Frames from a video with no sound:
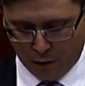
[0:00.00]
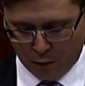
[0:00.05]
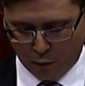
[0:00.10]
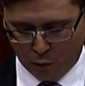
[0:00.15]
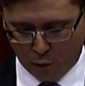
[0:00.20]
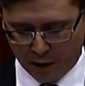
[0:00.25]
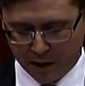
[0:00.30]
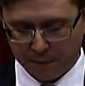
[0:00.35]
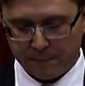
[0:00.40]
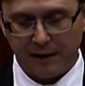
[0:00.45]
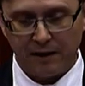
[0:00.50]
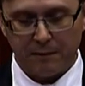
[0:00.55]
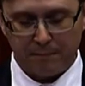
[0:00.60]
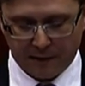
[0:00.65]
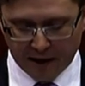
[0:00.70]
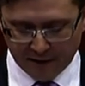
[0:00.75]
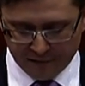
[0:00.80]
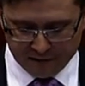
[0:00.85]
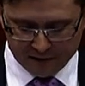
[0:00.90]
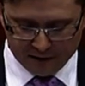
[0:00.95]
We are being
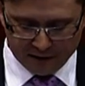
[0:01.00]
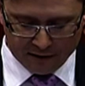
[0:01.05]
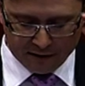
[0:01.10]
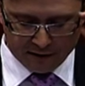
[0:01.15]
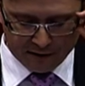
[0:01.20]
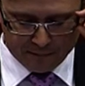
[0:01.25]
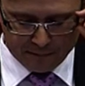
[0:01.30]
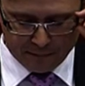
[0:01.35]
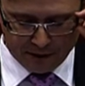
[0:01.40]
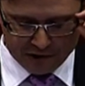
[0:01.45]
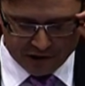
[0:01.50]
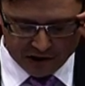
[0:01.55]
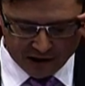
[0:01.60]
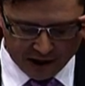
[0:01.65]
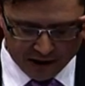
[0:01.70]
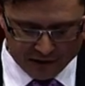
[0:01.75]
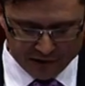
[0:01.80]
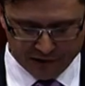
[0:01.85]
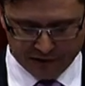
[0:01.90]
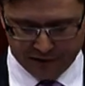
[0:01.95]
buffeted by
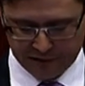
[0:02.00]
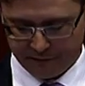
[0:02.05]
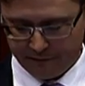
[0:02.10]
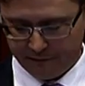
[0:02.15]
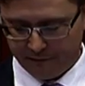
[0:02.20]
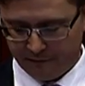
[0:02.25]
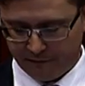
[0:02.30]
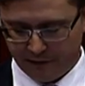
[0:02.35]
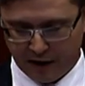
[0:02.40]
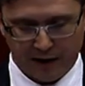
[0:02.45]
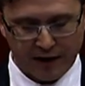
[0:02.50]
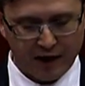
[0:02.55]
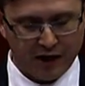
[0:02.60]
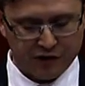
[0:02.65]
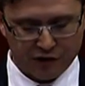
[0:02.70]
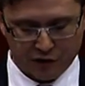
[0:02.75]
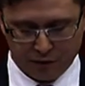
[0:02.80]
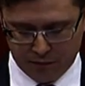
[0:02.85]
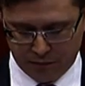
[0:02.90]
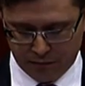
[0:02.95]
changes,
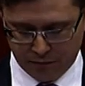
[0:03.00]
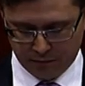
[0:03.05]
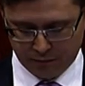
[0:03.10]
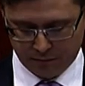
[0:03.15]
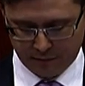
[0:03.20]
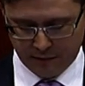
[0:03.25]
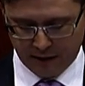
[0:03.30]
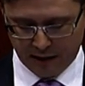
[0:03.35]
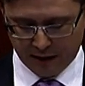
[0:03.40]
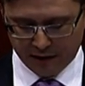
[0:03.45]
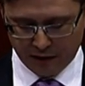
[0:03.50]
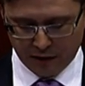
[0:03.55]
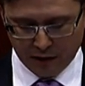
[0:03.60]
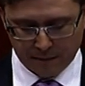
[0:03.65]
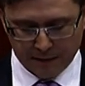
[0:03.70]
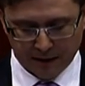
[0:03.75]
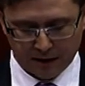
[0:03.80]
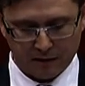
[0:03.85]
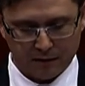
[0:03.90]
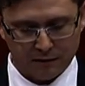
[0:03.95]
financial,
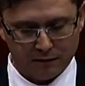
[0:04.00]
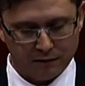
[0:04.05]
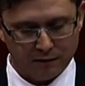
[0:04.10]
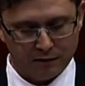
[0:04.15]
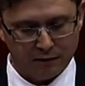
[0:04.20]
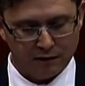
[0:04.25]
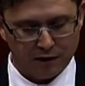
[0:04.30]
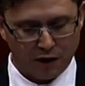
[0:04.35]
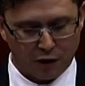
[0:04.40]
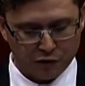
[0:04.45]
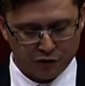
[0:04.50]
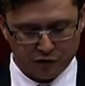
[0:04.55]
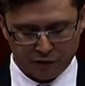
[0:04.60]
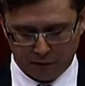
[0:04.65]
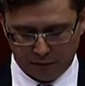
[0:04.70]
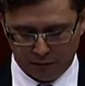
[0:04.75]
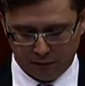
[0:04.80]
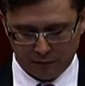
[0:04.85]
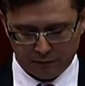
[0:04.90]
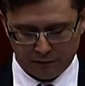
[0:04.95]
economic,
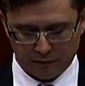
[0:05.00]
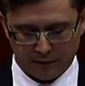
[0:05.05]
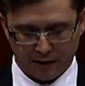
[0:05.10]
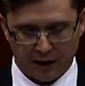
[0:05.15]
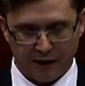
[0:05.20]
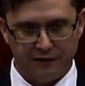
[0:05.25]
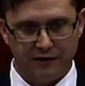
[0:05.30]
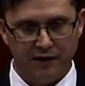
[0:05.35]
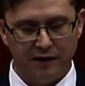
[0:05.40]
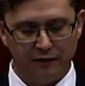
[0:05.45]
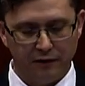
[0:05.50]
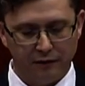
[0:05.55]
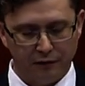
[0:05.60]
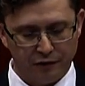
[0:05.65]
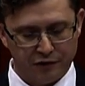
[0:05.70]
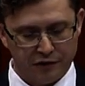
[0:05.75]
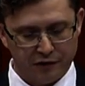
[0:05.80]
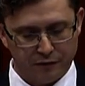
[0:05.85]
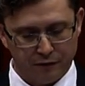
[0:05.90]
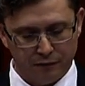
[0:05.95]
cultural, and
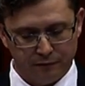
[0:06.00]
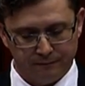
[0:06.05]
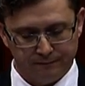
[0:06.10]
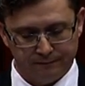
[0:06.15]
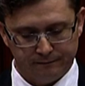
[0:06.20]
technological.